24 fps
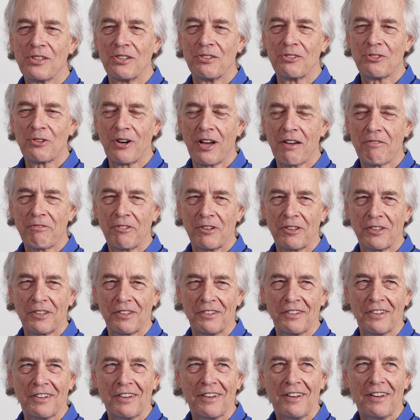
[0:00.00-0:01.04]
and traffic
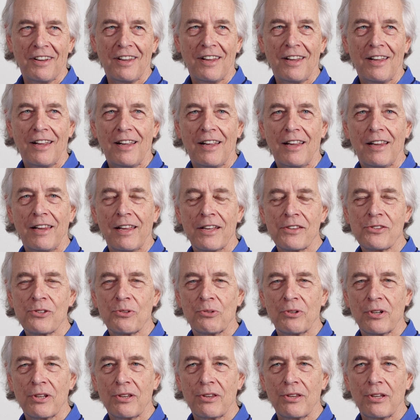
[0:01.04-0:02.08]
and that
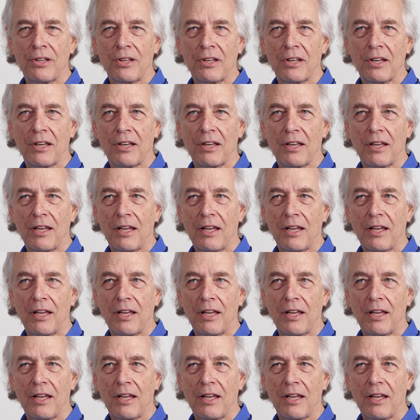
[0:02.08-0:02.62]
sort of thing.